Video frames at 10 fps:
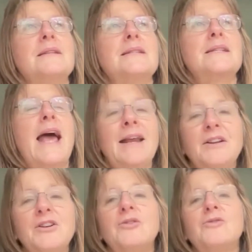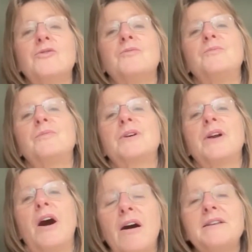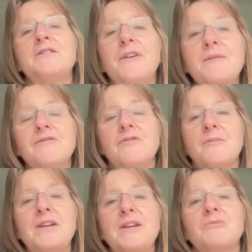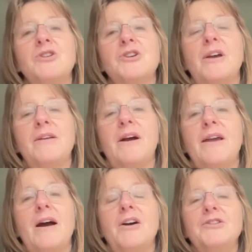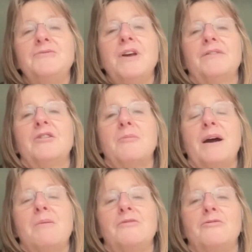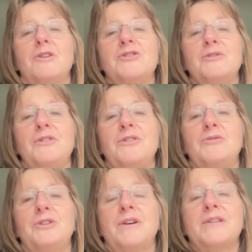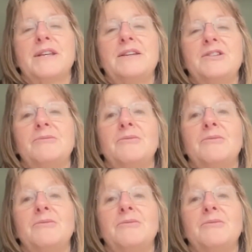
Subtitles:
technical kind of information which I knew nothing about before I joined the organization,